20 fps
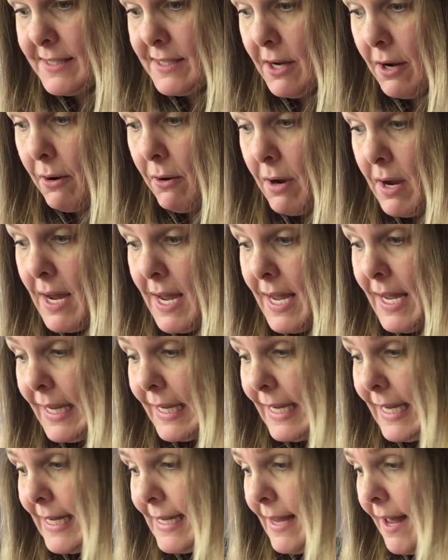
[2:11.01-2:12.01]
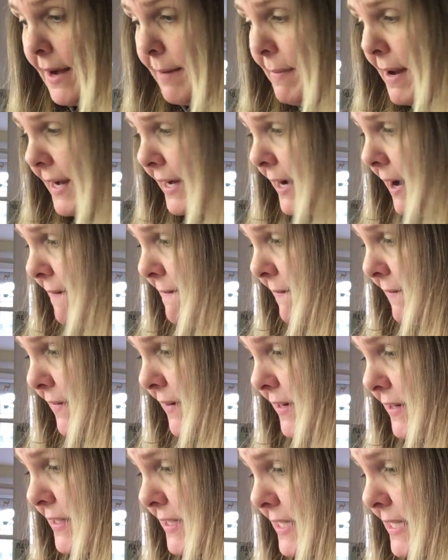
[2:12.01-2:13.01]
So, getting out of my
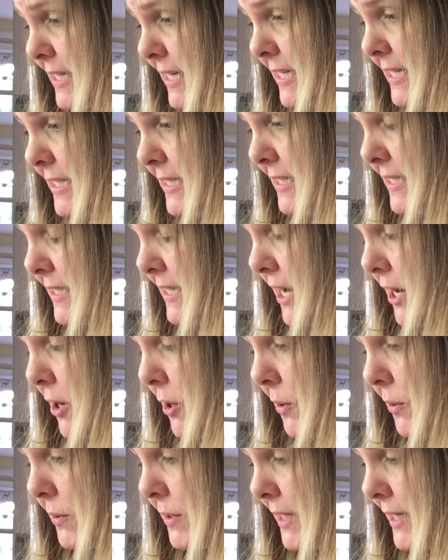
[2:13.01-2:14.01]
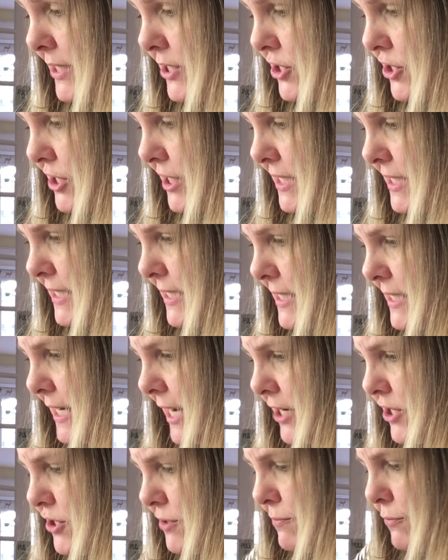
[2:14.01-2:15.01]
comfort zone just a
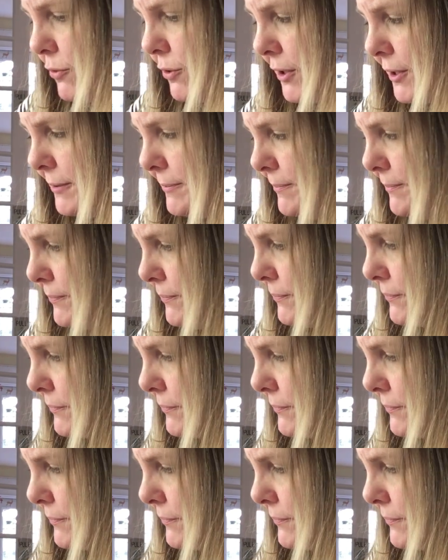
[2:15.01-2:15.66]
touch more,